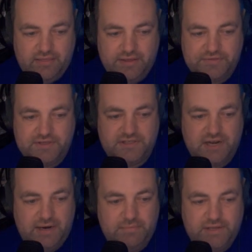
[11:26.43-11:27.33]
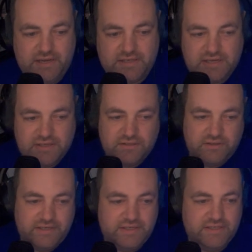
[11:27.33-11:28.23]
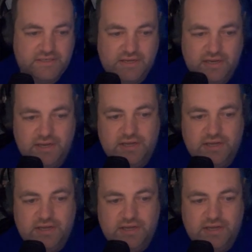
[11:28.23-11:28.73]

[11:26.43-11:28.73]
like these timely accessories,